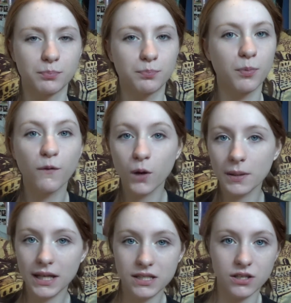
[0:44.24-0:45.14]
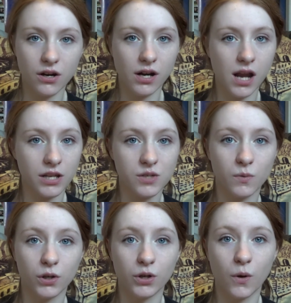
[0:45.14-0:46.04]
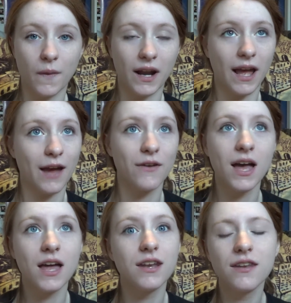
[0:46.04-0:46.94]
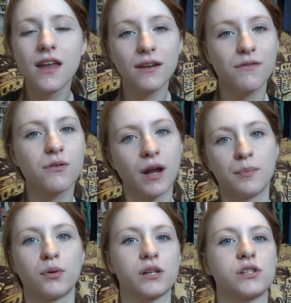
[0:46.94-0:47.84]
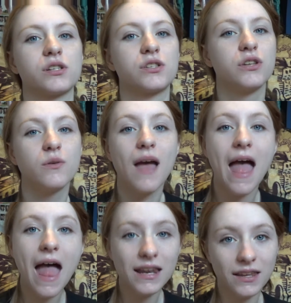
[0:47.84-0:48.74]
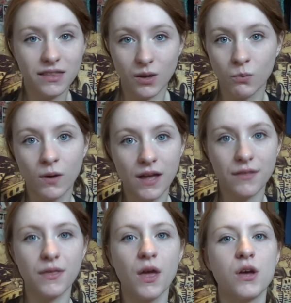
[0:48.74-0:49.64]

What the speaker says: Before we get started, I just want to note that I have none of the right brushes to do anything with,